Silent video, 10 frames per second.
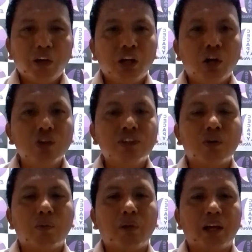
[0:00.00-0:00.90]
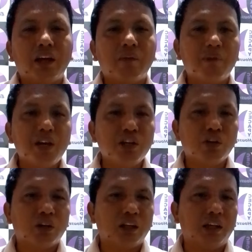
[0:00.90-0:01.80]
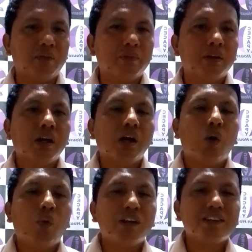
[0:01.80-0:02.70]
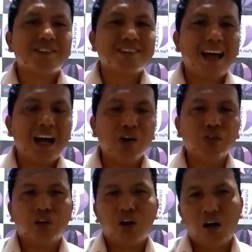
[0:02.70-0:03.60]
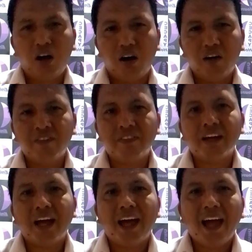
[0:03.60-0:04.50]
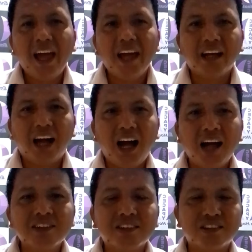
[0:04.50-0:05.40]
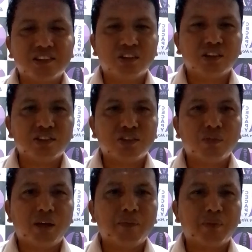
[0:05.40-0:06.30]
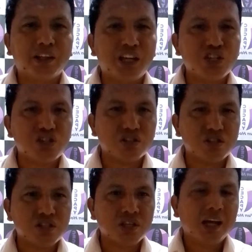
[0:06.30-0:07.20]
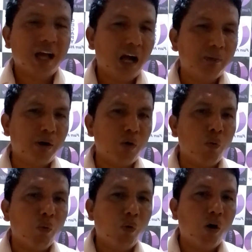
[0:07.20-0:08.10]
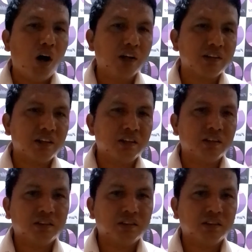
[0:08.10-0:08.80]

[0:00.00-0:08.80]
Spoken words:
We can also play a video clip with the sound off and ask students to make predictions about what